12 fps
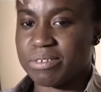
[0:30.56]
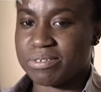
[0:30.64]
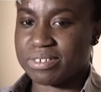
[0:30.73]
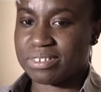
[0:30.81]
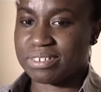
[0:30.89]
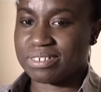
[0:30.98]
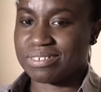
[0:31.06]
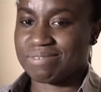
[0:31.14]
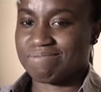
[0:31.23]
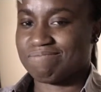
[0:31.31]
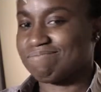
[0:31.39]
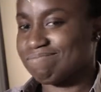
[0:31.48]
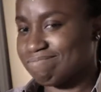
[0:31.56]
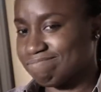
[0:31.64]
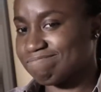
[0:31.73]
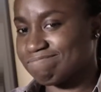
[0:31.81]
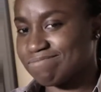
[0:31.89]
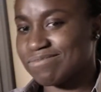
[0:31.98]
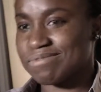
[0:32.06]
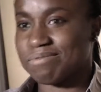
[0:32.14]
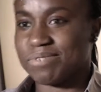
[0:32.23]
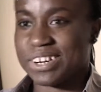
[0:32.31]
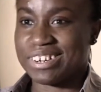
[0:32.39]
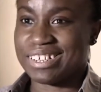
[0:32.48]
I was
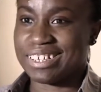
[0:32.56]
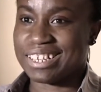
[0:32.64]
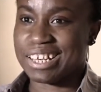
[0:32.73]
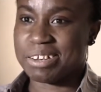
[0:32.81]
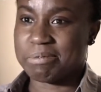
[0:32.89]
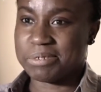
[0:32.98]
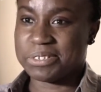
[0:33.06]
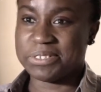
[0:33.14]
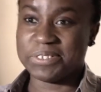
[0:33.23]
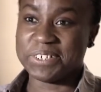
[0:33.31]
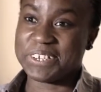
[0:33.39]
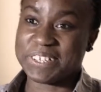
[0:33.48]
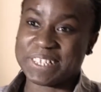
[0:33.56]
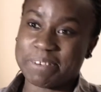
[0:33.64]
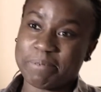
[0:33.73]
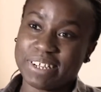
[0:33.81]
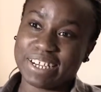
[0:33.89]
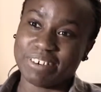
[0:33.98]
very studious. I mean,